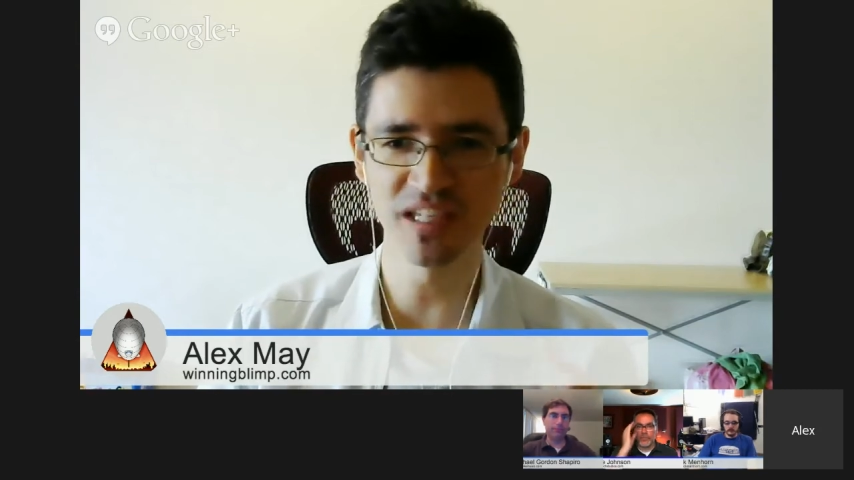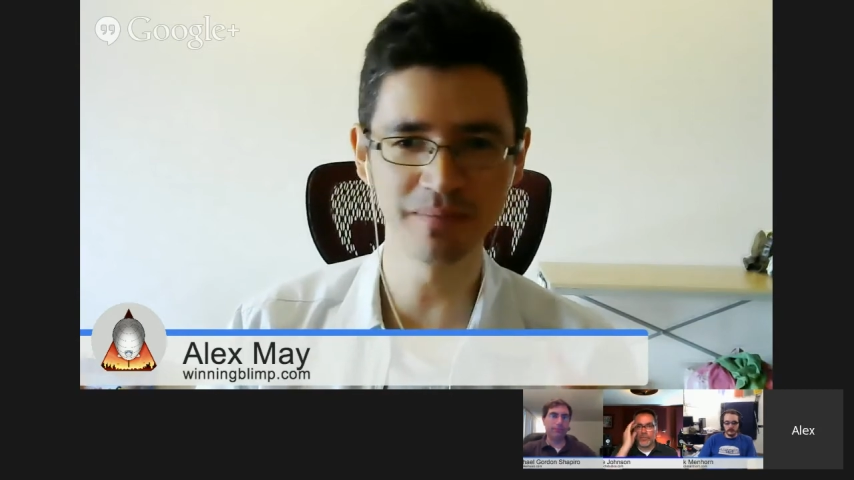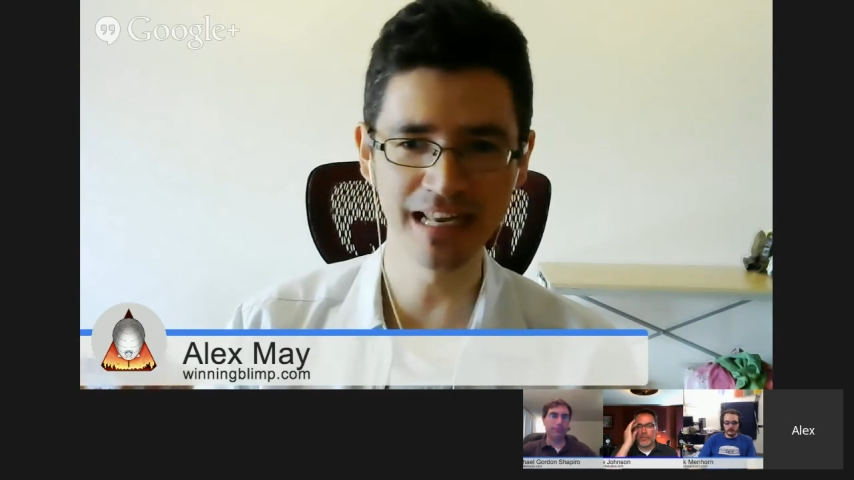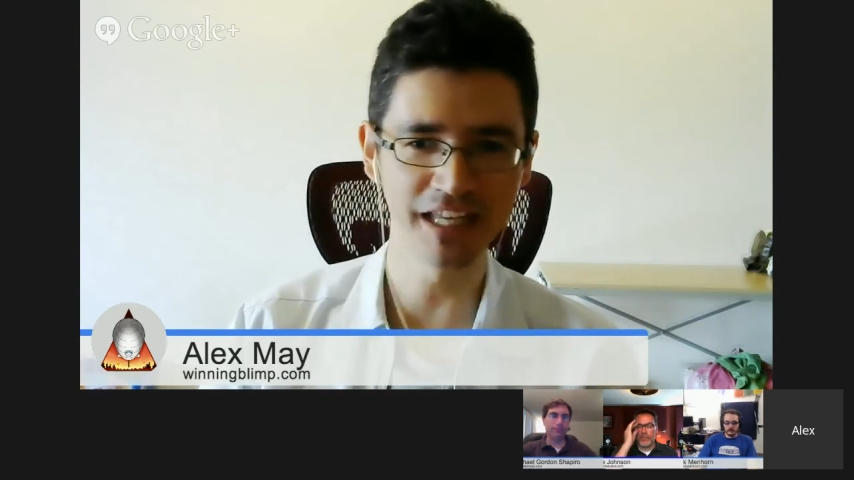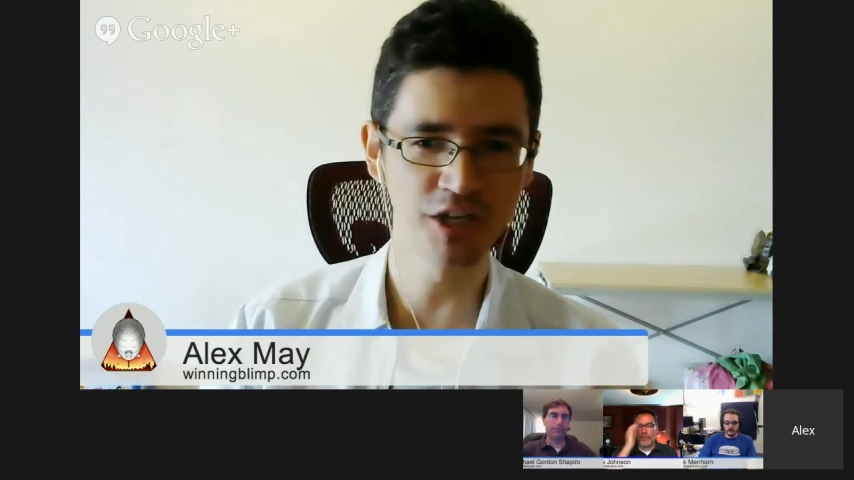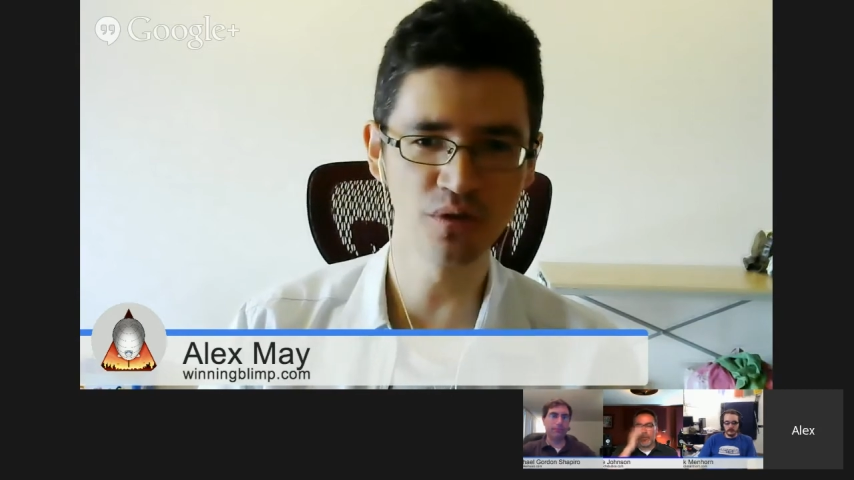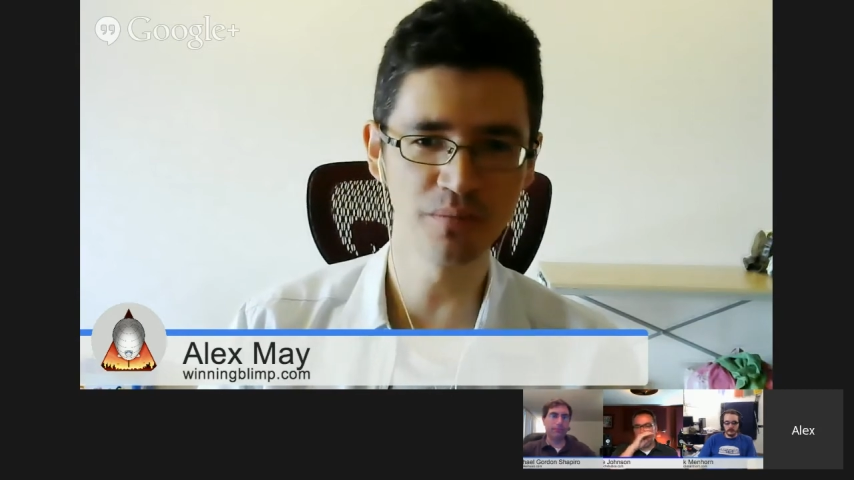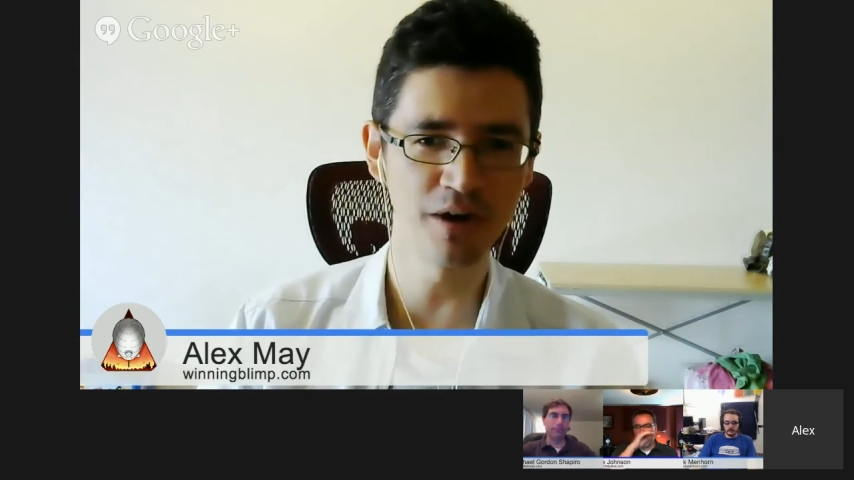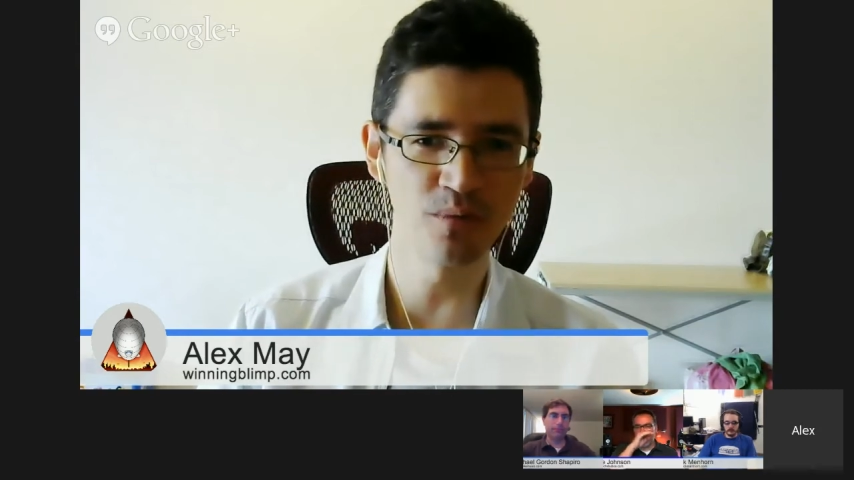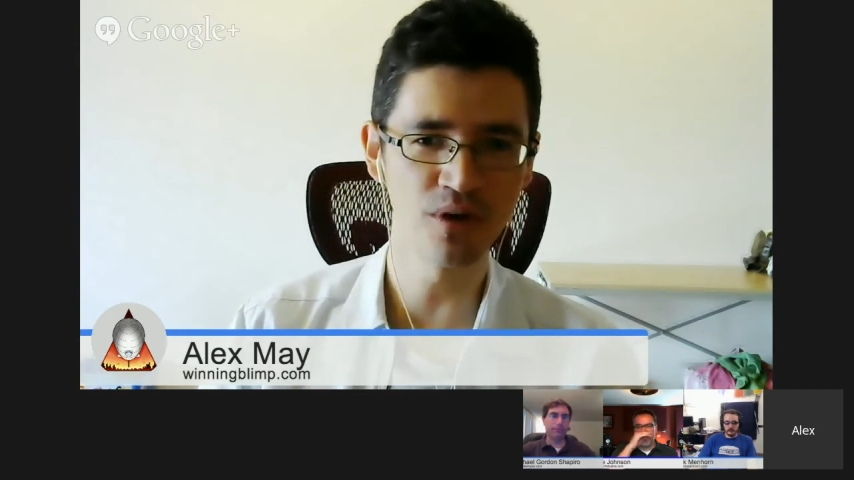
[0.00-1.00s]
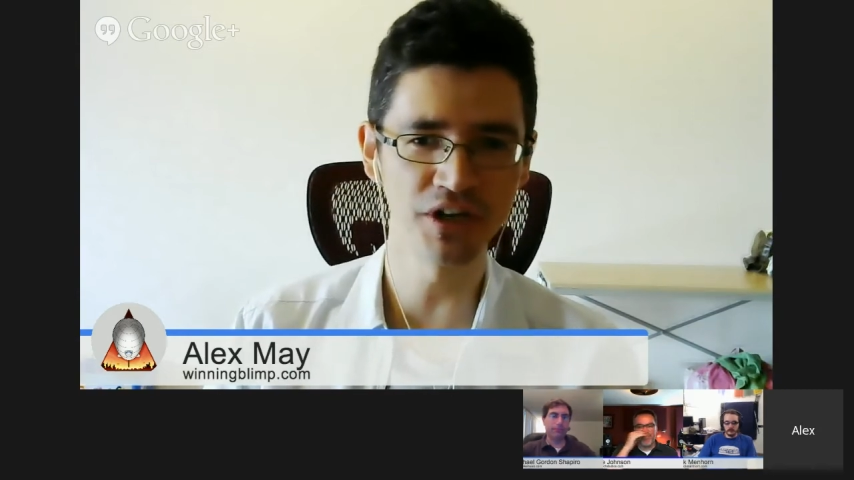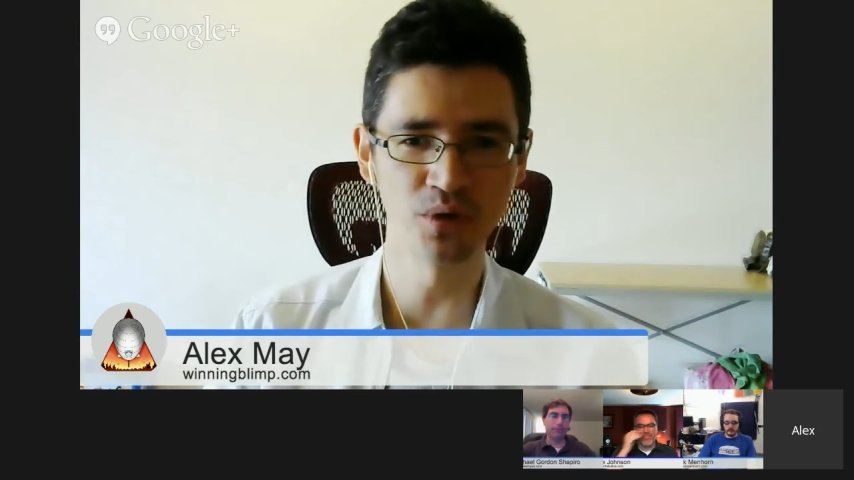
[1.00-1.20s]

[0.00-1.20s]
emailing who about what,